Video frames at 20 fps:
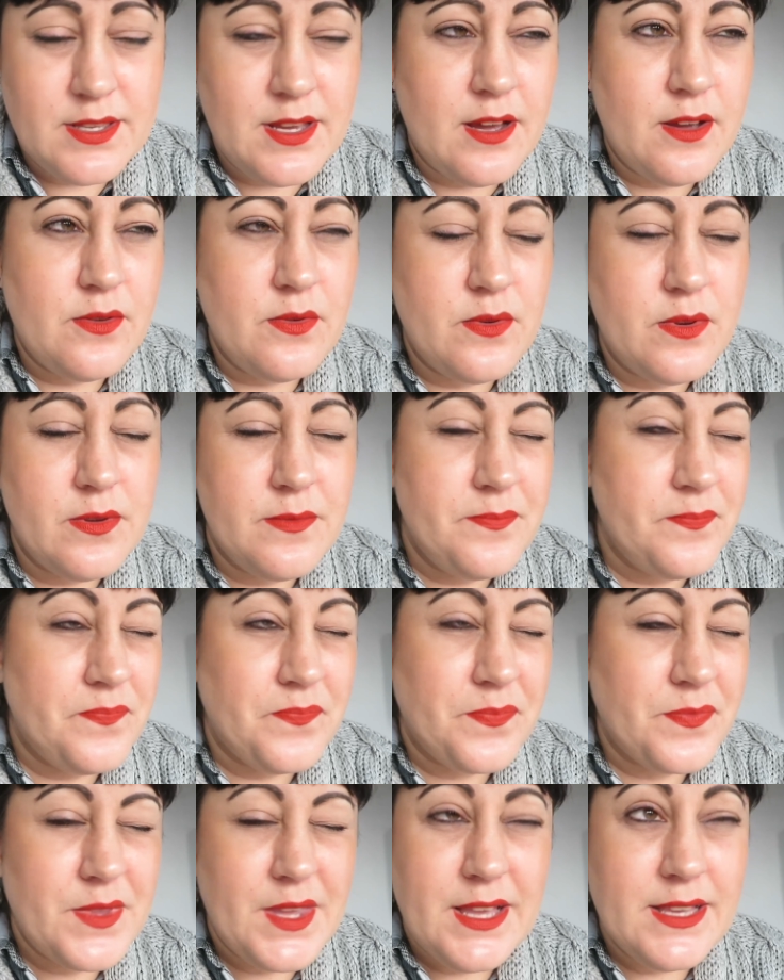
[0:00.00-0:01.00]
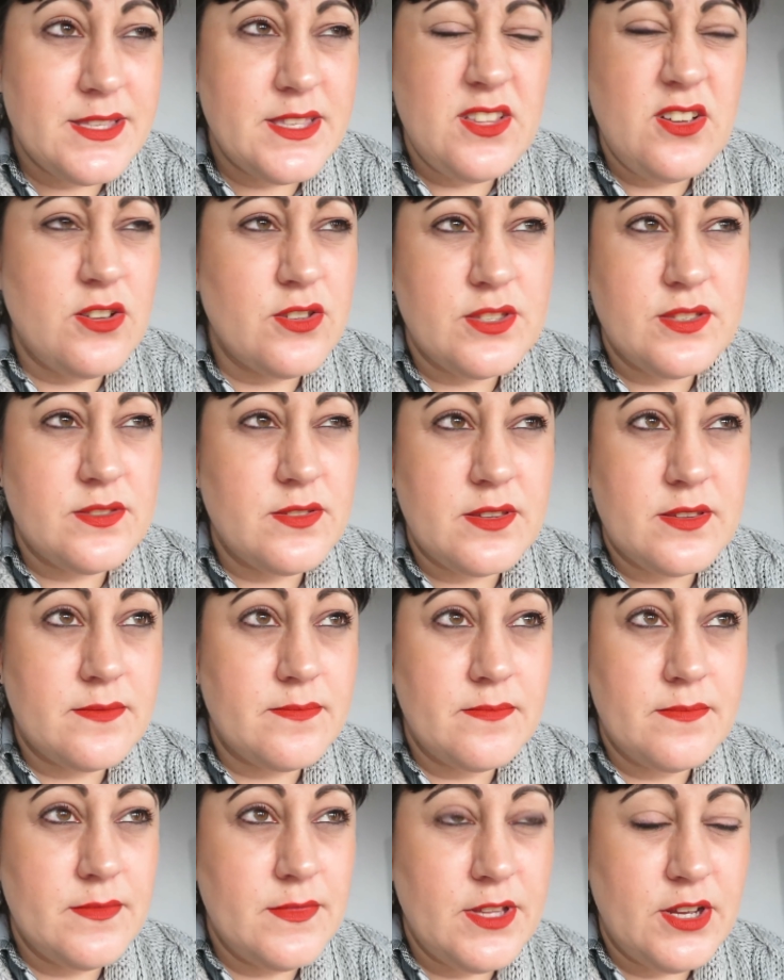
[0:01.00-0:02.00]
So it's lots,
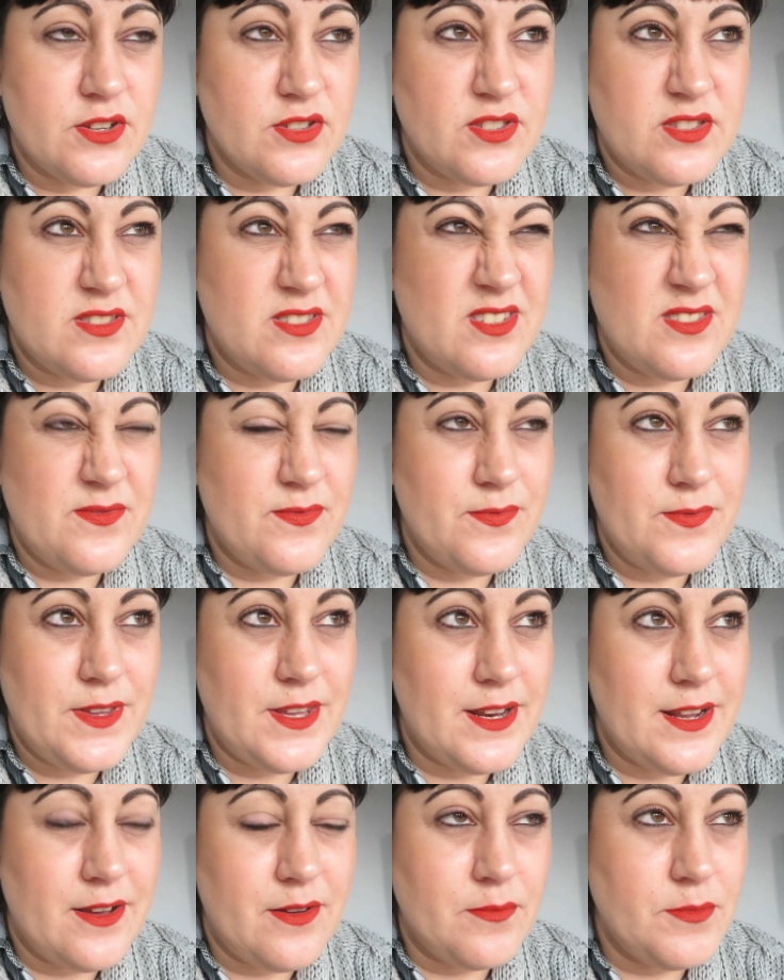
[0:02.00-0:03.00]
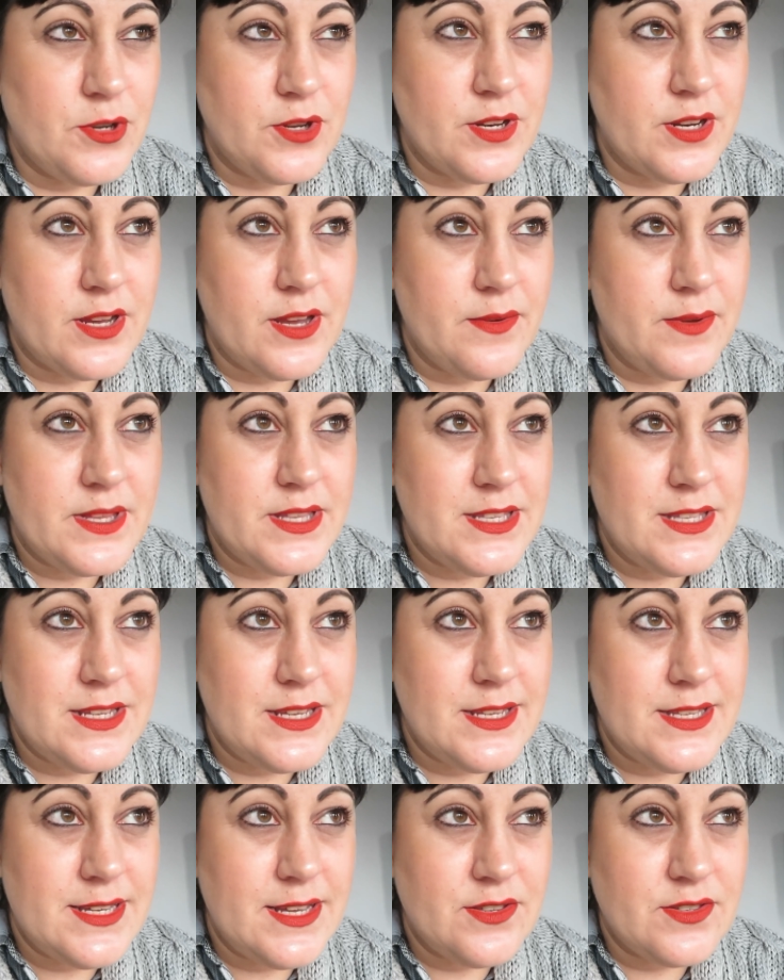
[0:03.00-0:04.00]
lots of, you know, I'm not going to go into
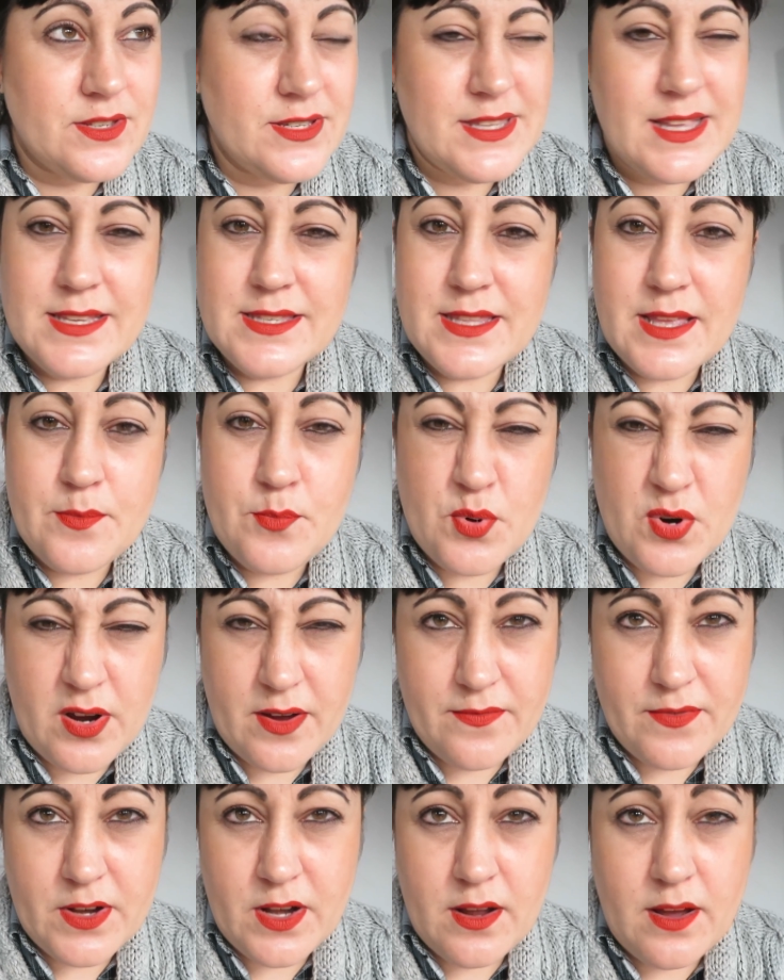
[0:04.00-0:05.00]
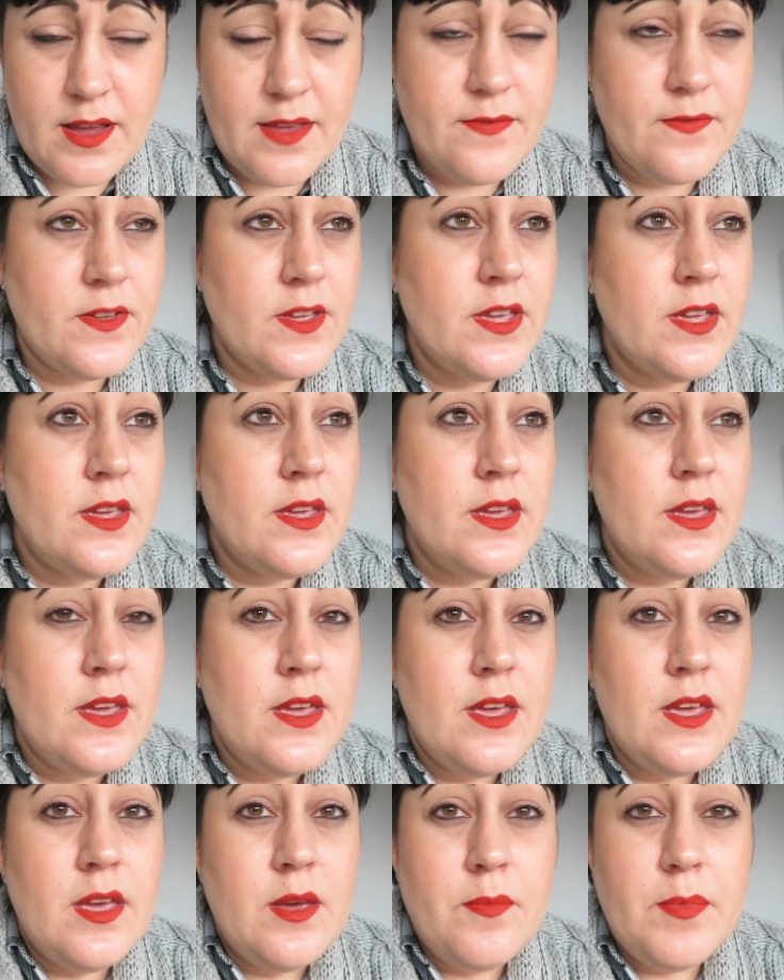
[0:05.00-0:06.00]
details because that's their private life.
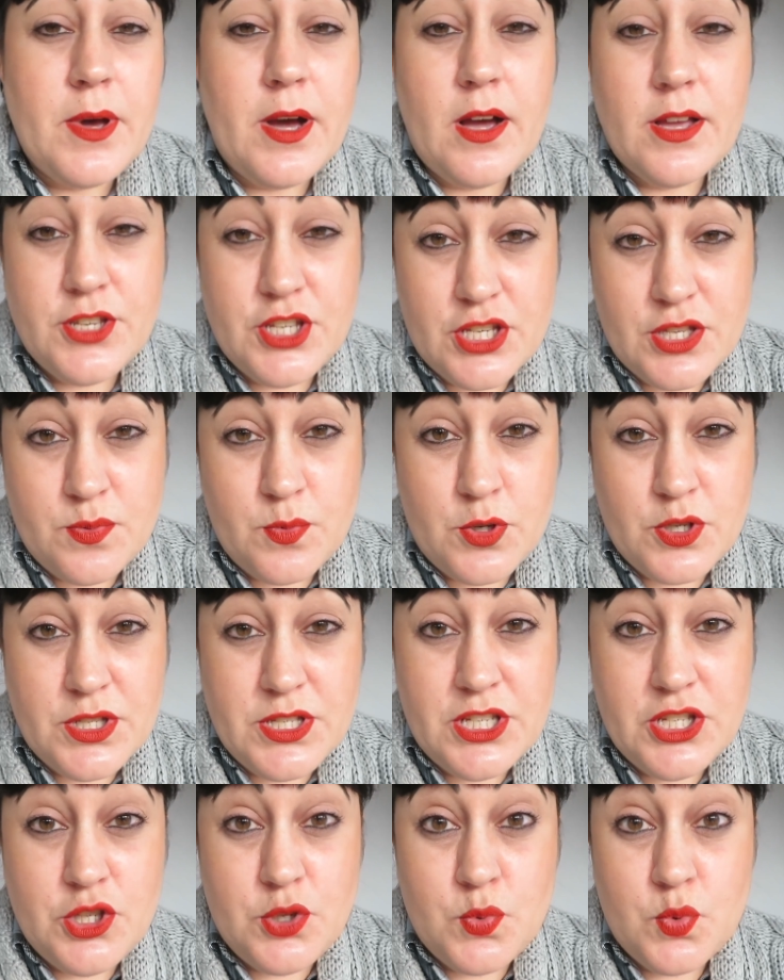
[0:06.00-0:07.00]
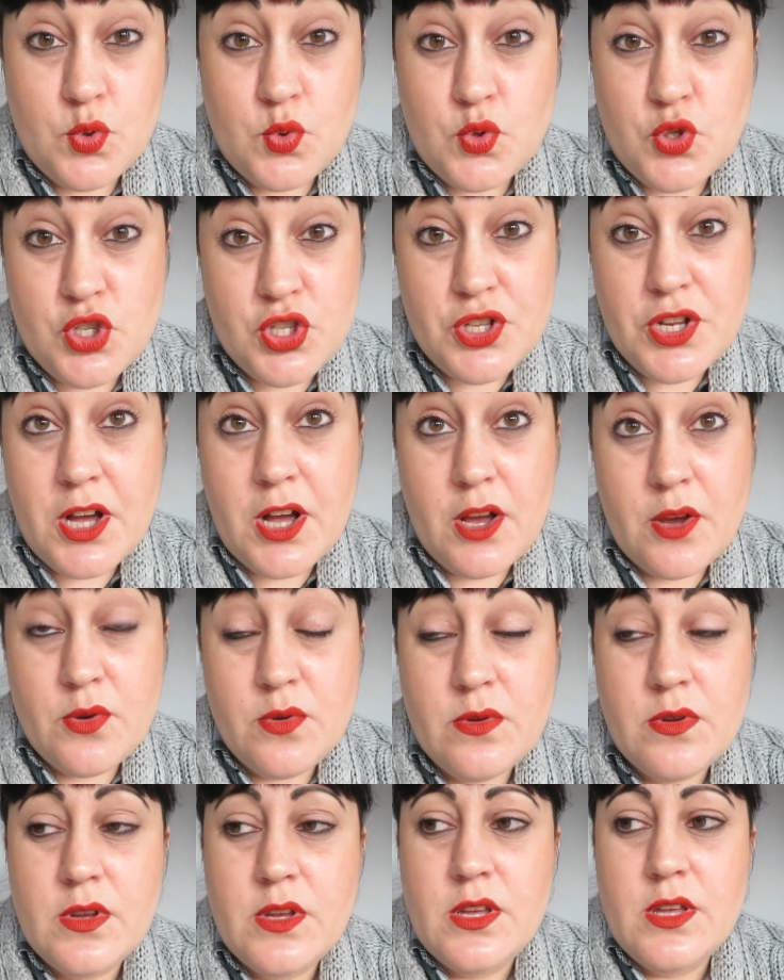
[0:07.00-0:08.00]
But I just wanted you all to
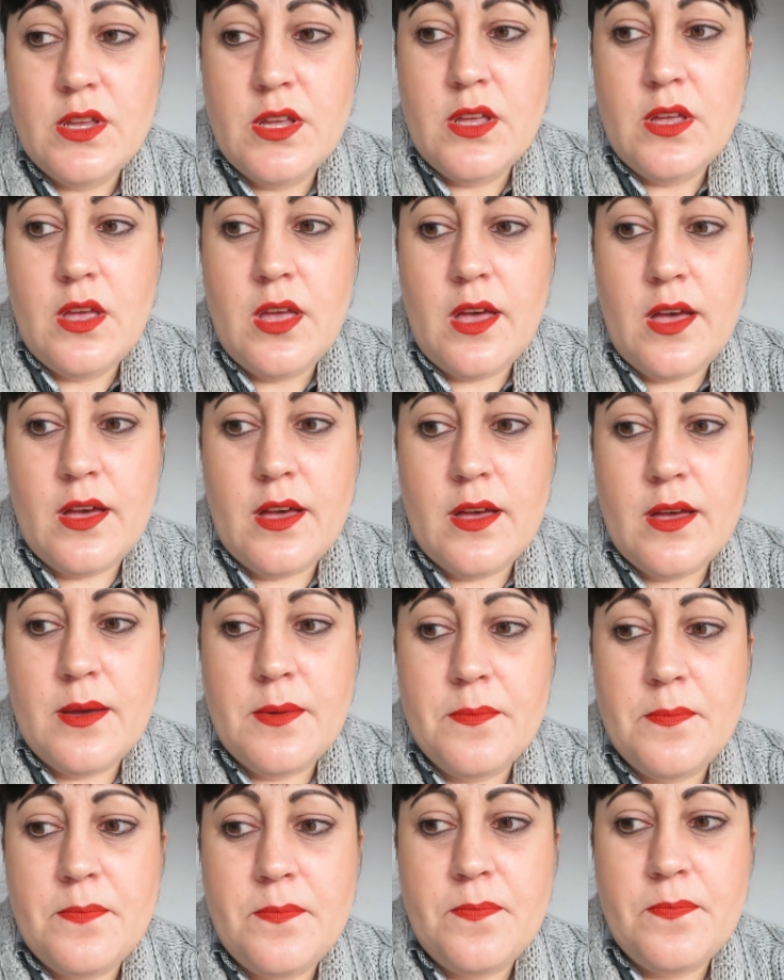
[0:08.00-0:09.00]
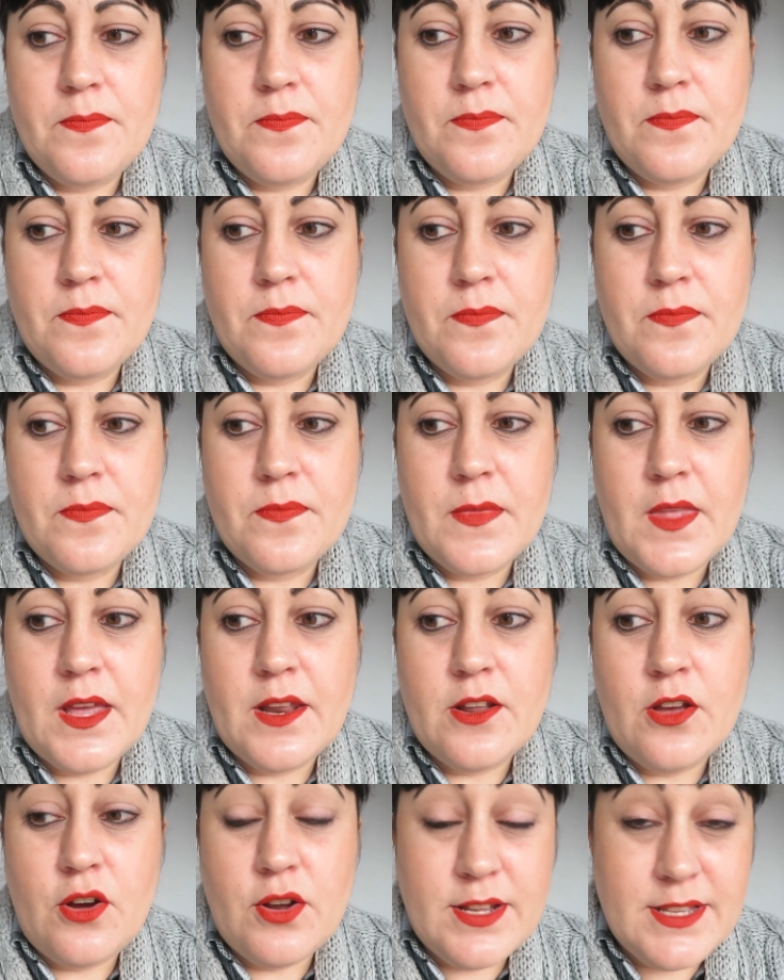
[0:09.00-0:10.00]
know, um,
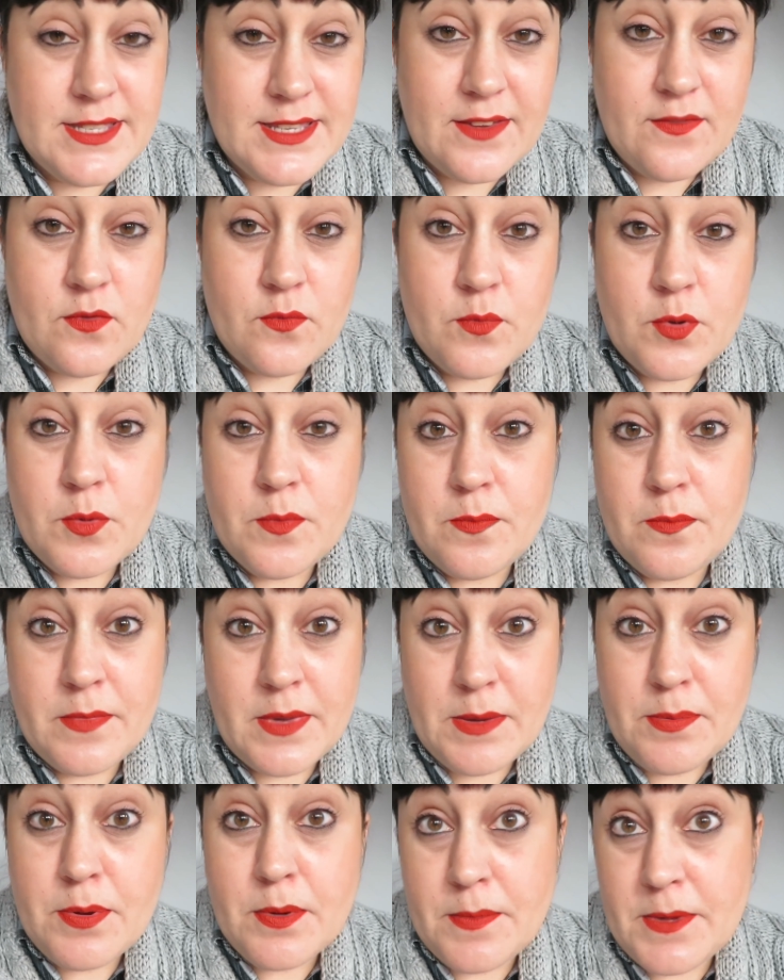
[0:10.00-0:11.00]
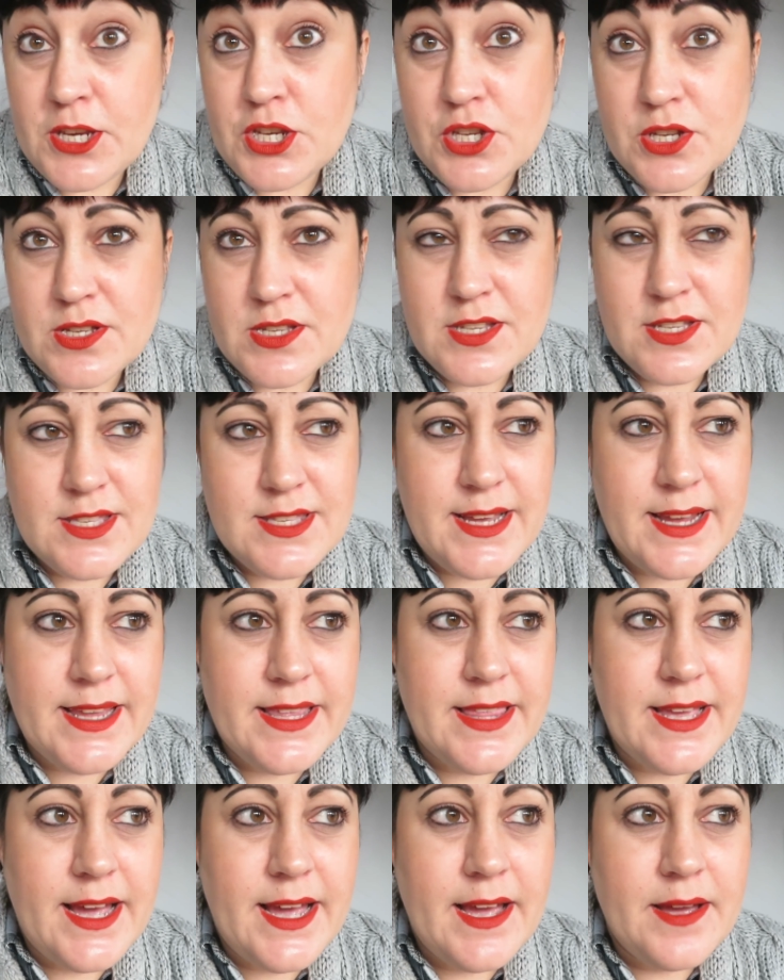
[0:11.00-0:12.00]
and Holly's given per me permission to
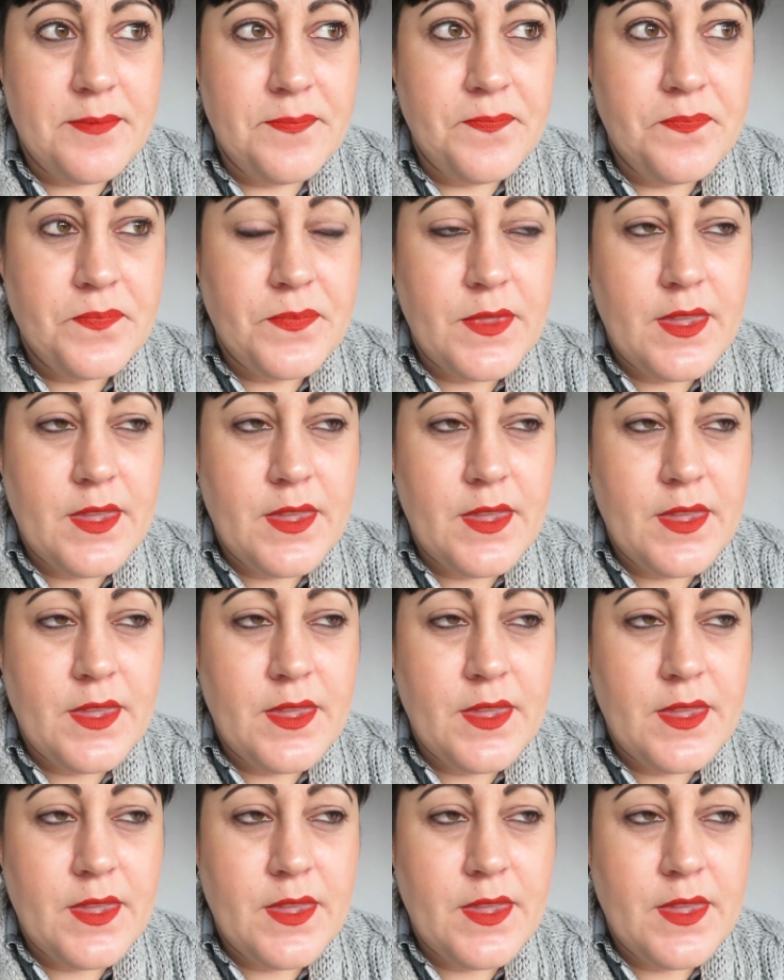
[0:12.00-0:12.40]
say that.